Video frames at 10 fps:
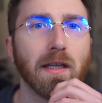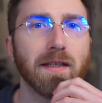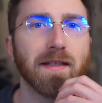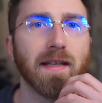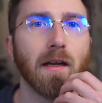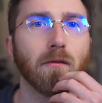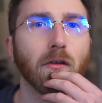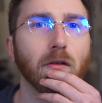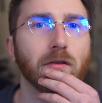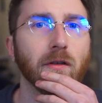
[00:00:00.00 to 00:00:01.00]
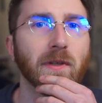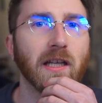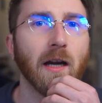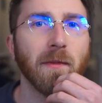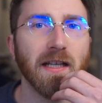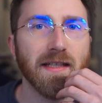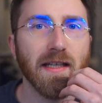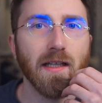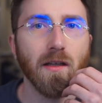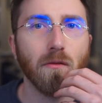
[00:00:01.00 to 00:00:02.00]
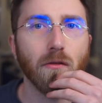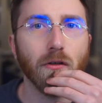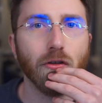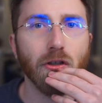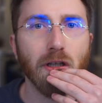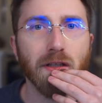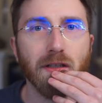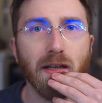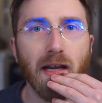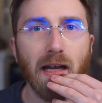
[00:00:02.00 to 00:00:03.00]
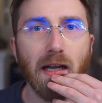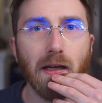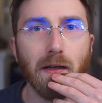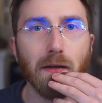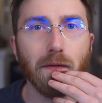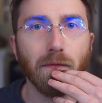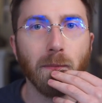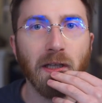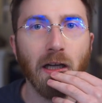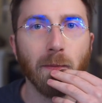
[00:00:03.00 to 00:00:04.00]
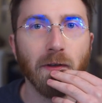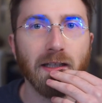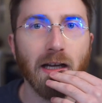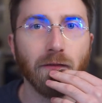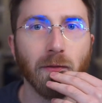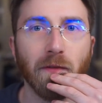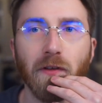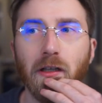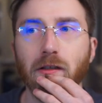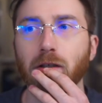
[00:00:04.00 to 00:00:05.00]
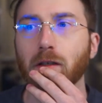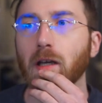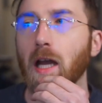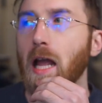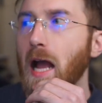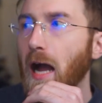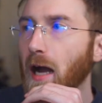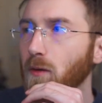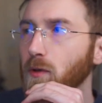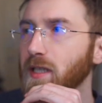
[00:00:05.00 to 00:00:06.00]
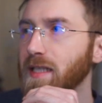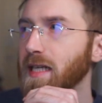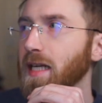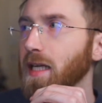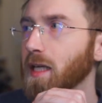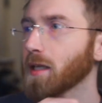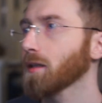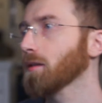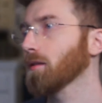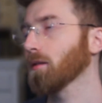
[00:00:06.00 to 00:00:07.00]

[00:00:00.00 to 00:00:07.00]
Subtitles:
Is this town closer to becoming a city or just have become a town from a village? I would say